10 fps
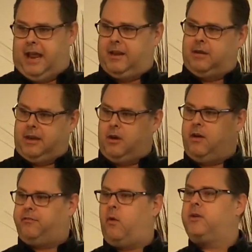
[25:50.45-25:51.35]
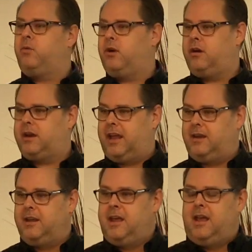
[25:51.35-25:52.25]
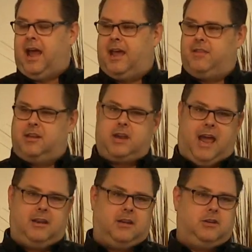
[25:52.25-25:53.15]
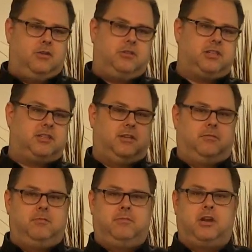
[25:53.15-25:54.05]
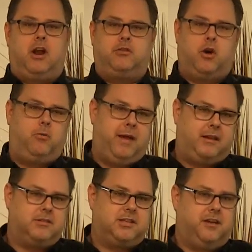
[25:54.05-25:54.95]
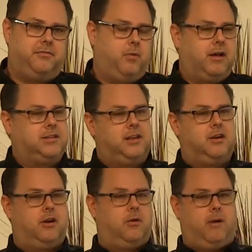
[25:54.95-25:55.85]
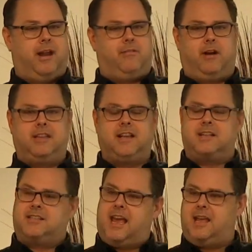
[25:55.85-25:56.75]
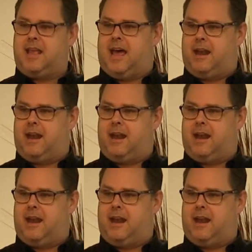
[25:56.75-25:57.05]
and you know, avoid work and, and, then, and then you just, you know, don't make yourself wealthier or whatever. He's not saying that.